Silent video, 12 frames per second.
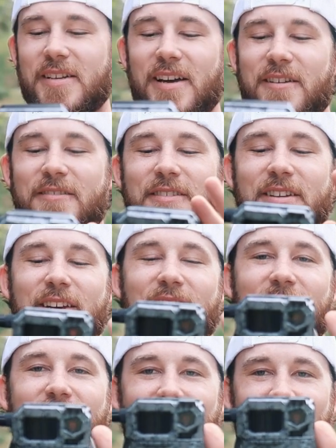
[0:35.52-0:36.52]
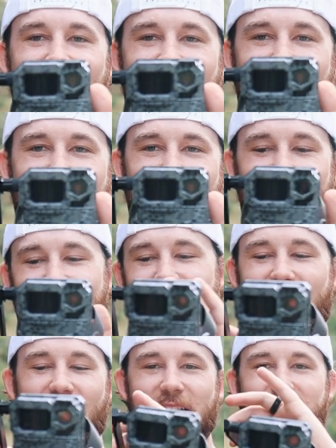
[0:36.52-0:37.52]
down,
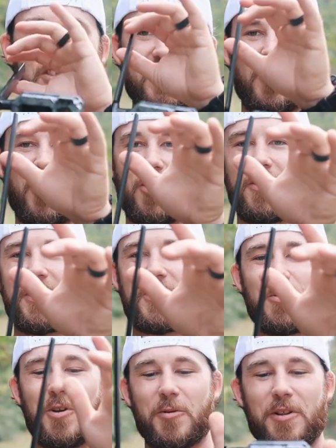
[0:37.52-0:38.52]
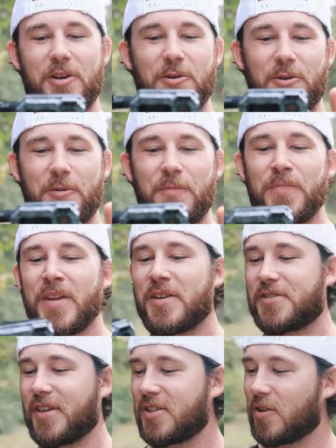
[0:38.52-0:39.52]
it's small. It's really cool.
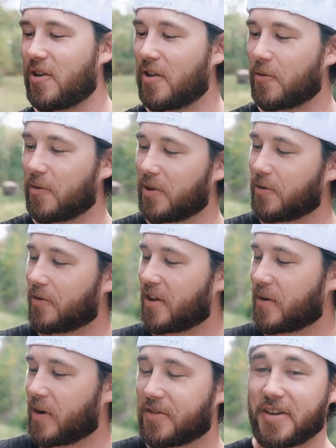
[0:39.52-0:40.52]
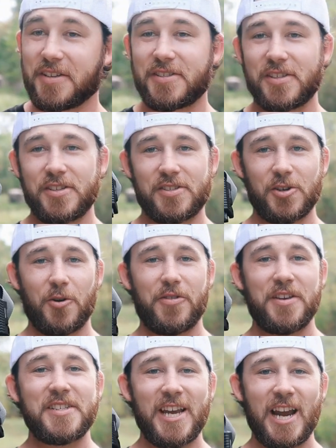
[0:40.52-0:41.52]
So that's another really cool thing about this. So this